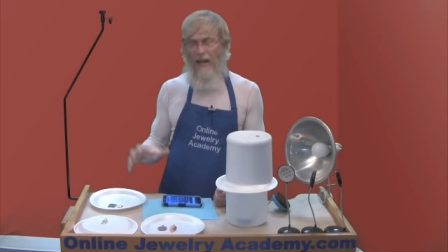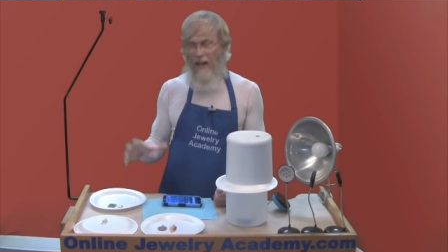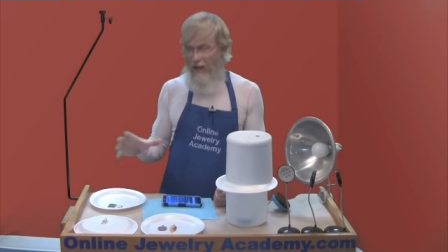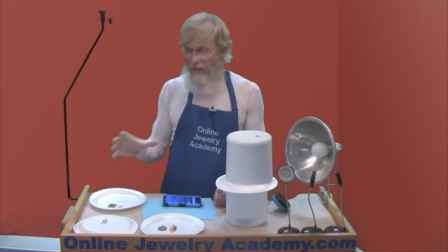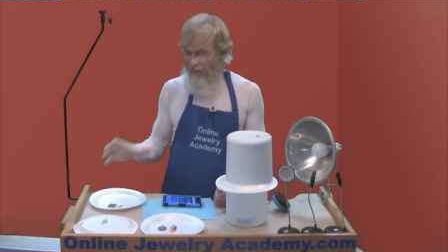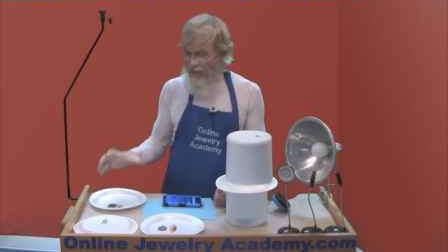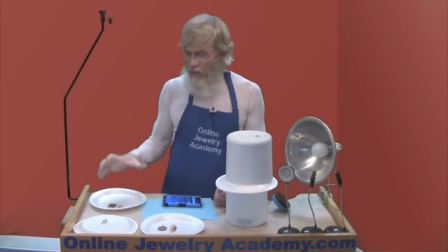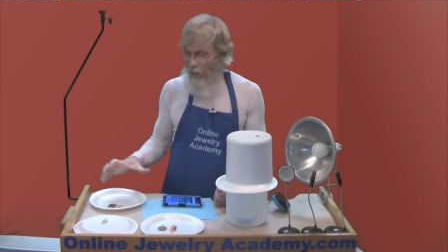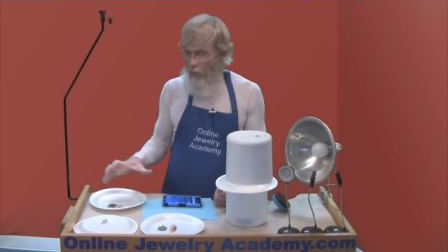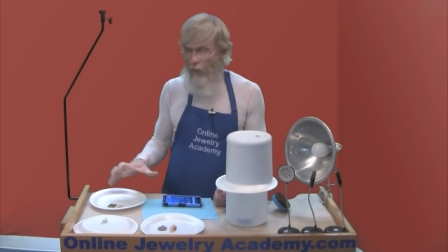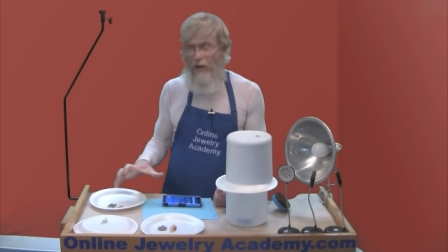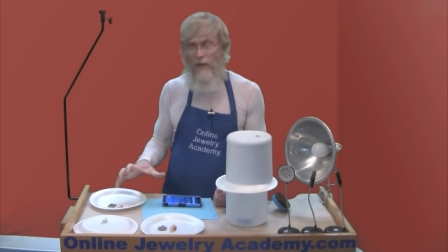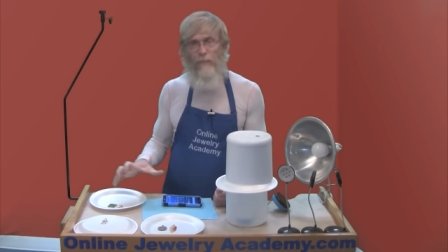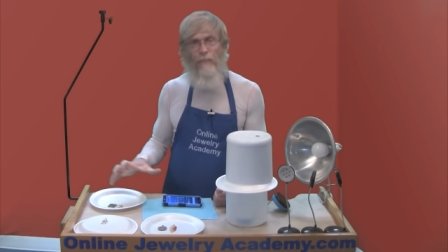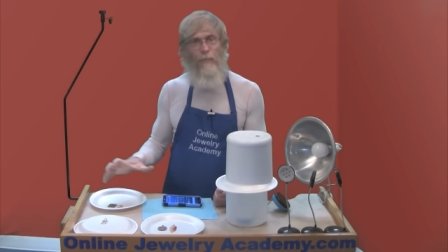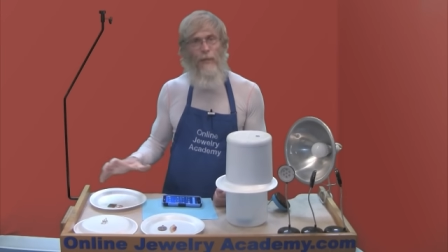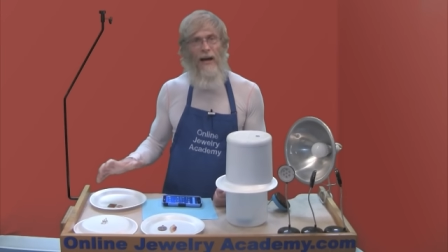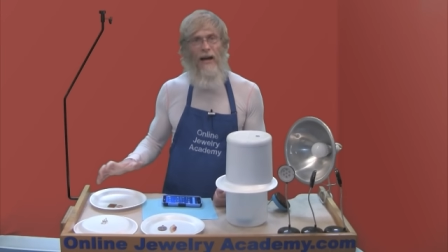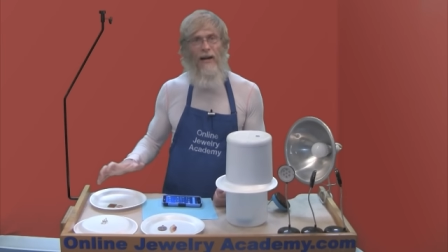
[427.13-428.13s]
having a
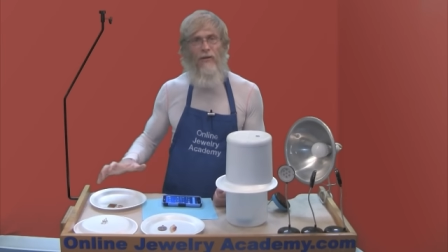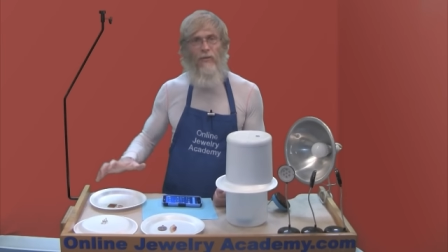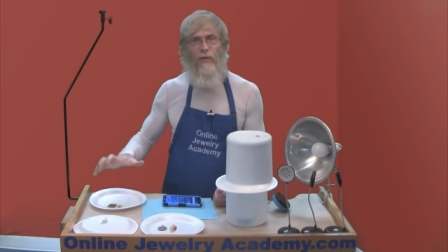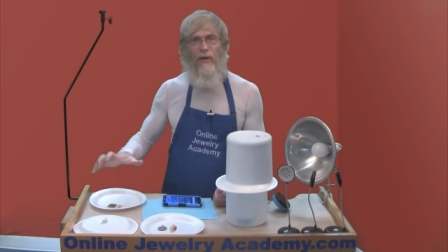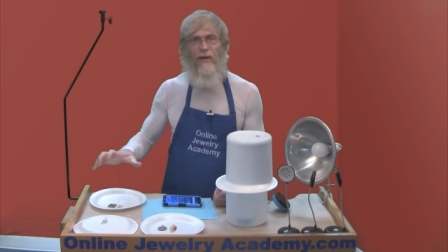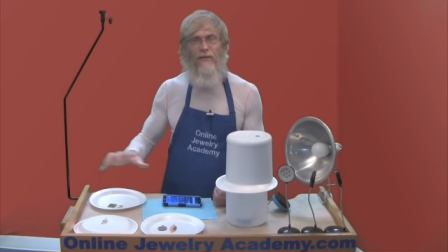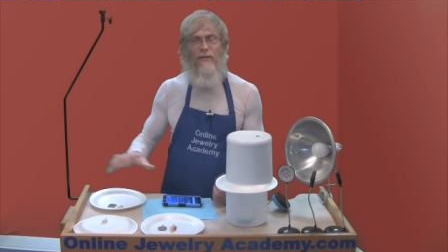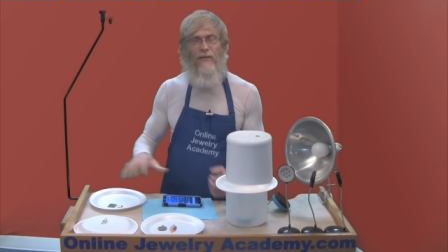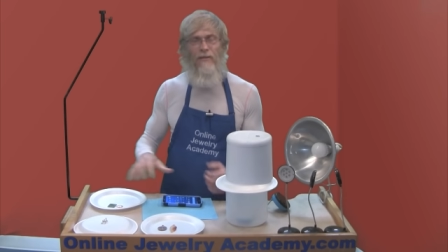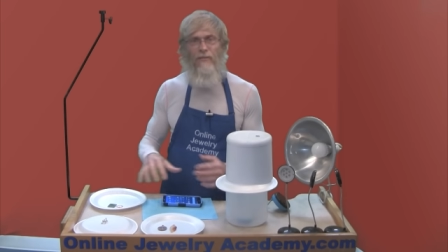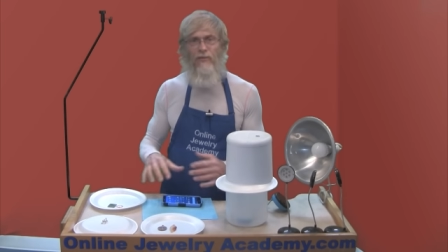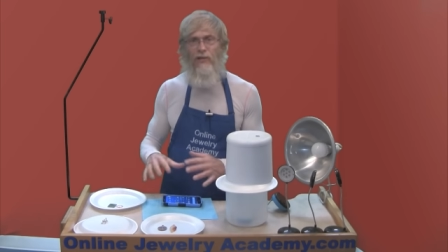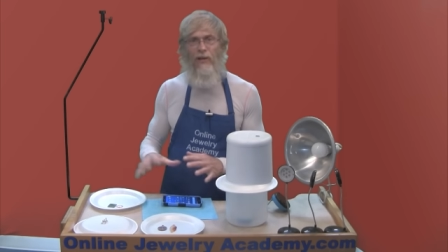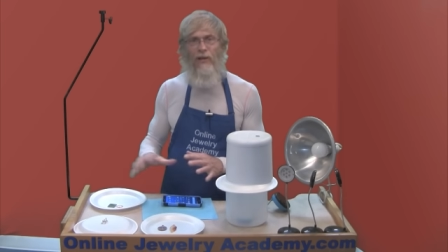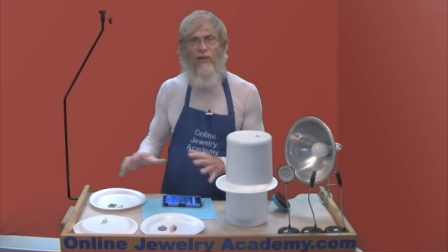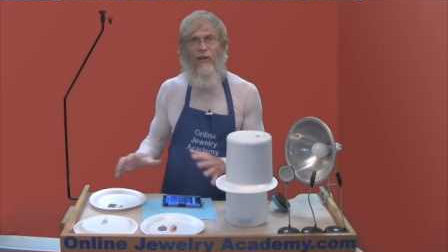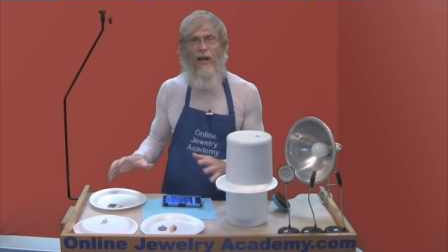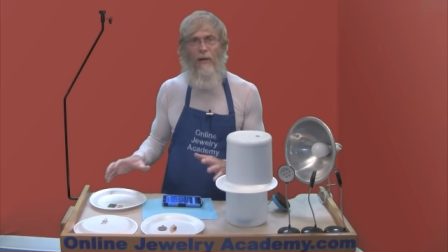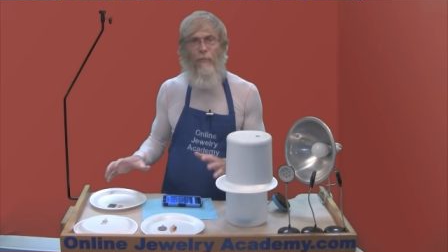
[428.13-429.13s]
white background gives you a
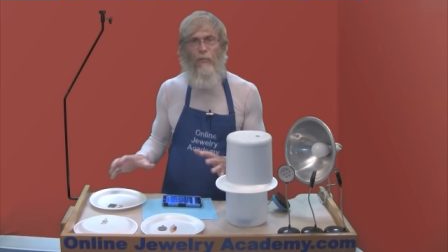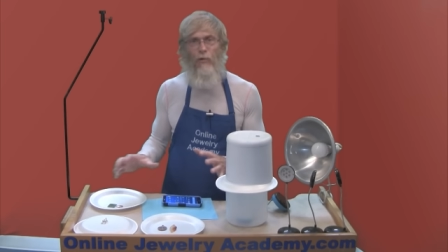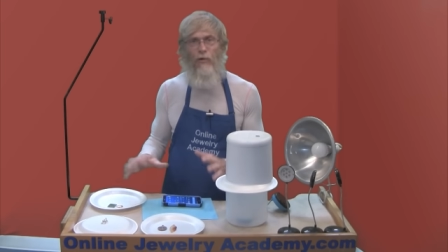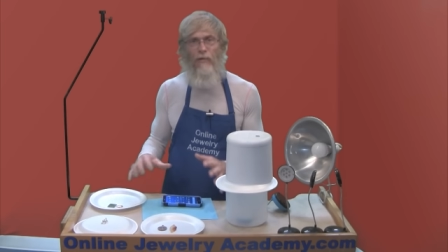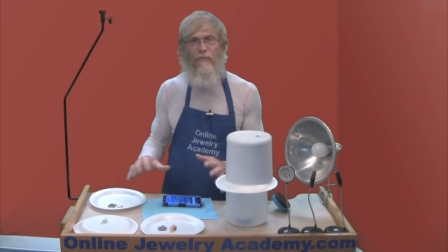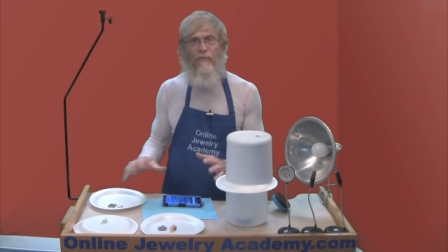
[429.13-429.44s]
lot more